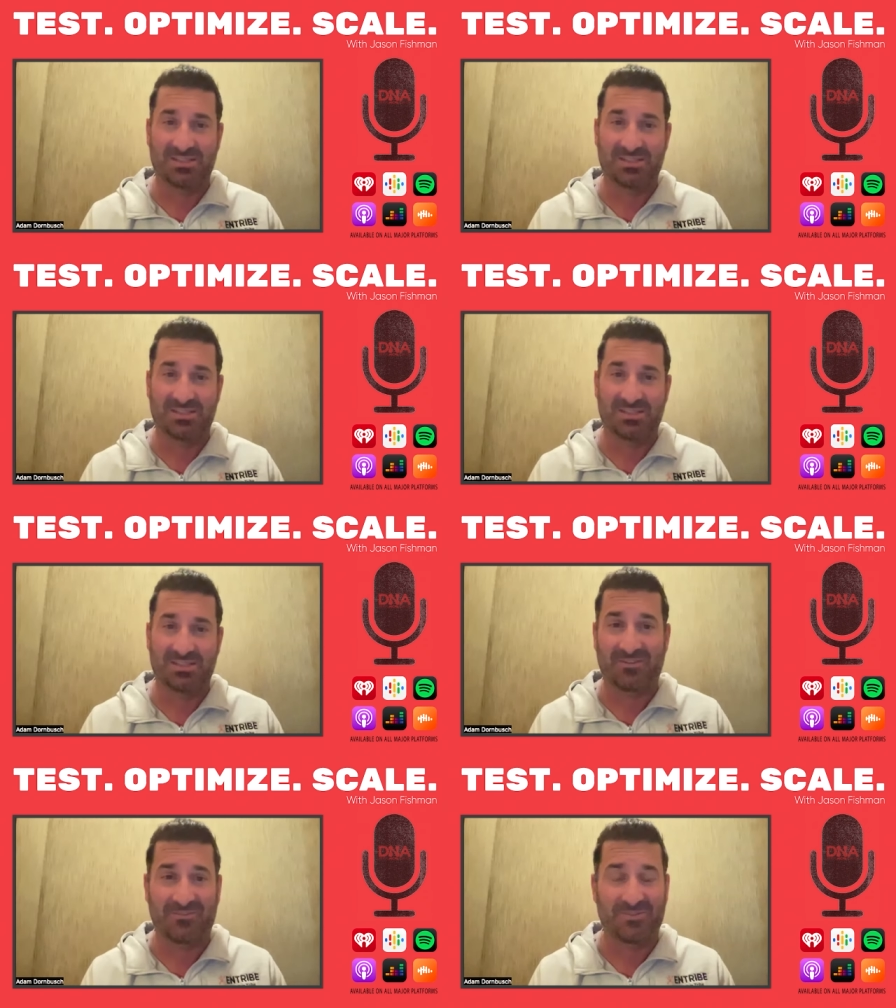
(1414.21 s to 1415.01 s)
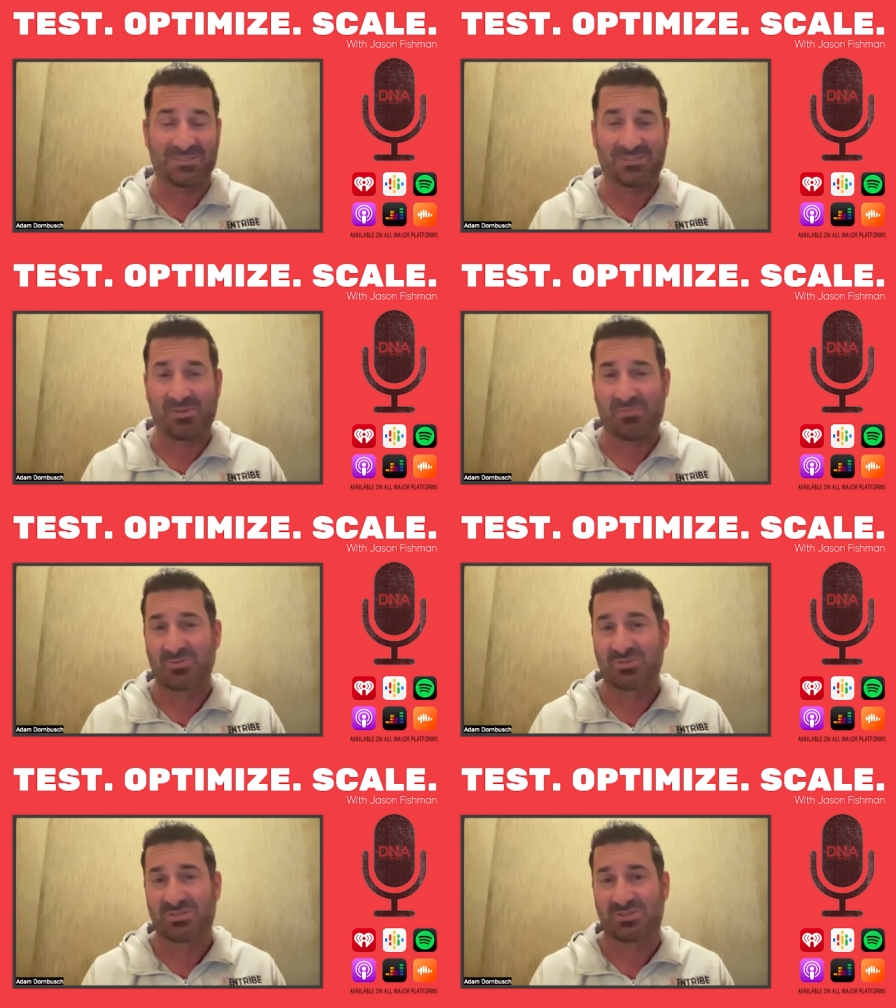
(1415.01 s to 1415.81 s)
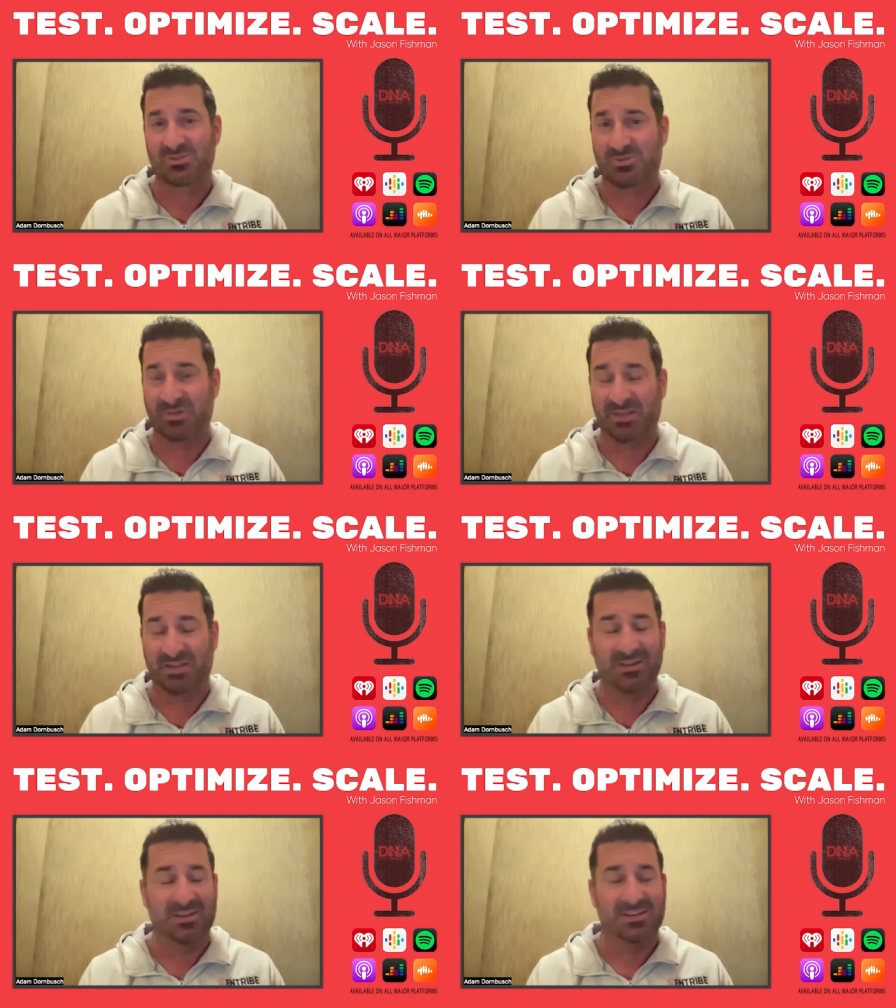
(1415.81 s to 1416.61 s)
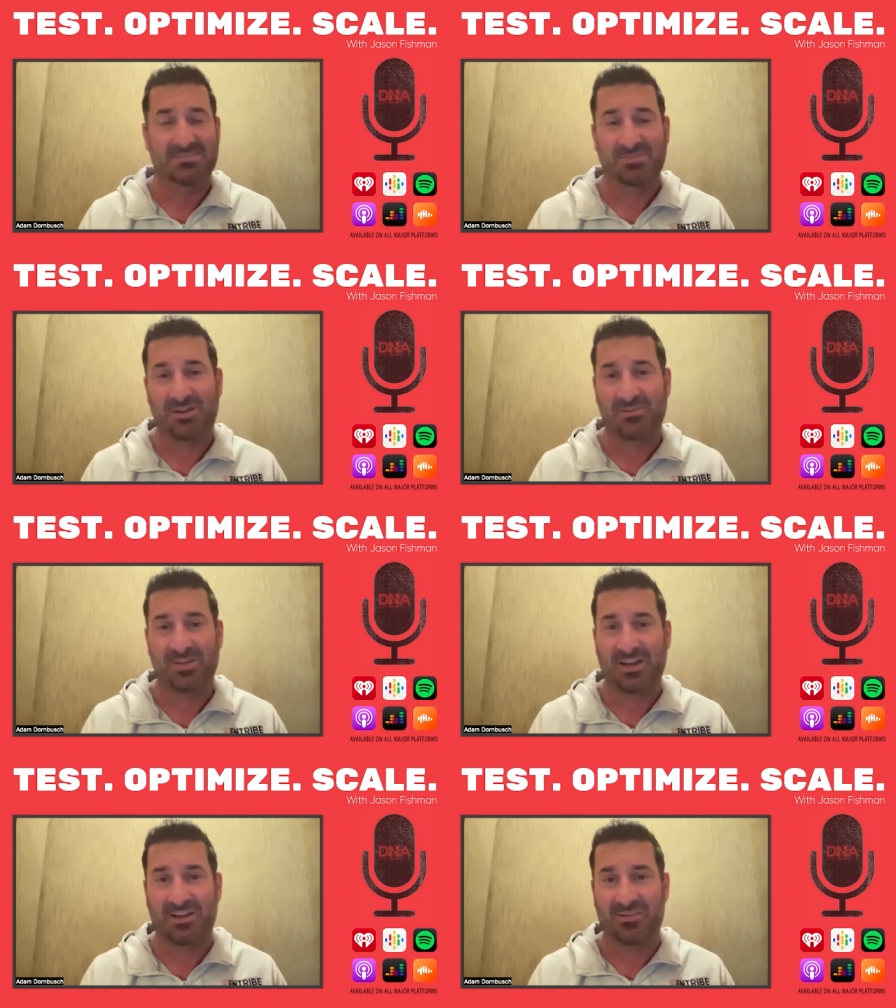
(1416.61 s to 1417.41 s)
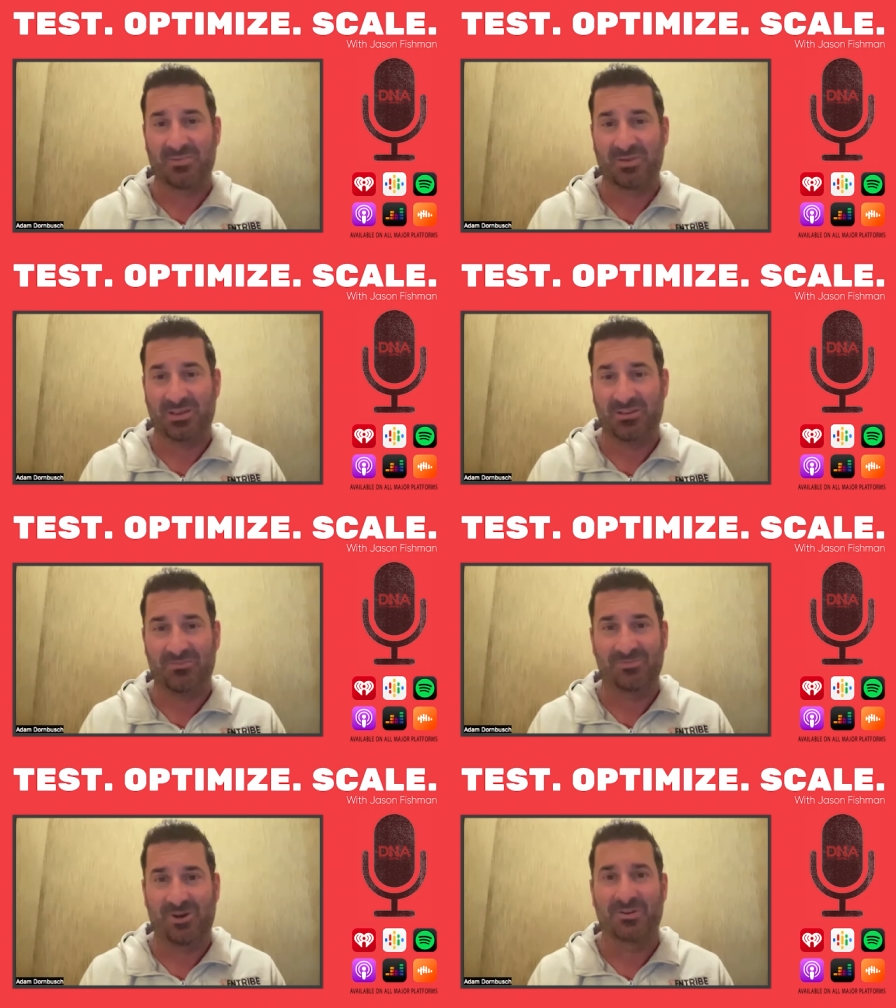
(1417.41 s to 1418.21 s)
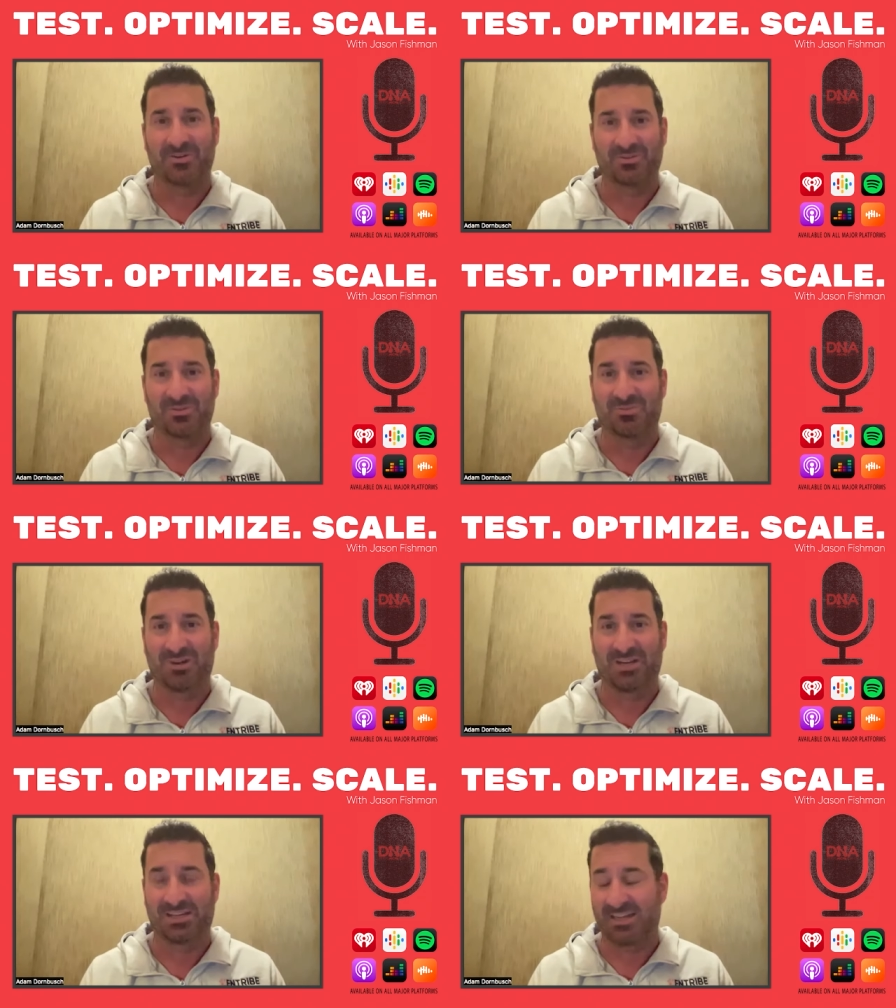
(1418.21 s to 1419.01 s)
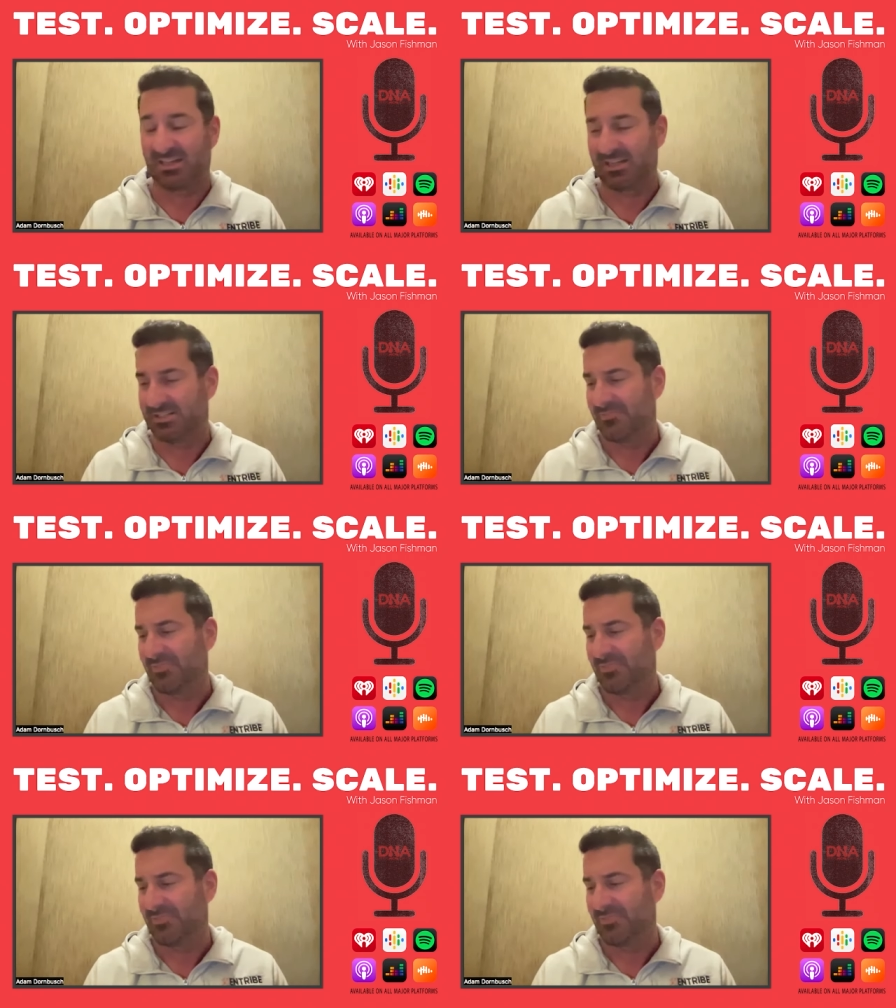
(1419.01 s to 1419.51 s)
content from somebody or the first time they post to social media, it's probably not going to be on your brand guidelines.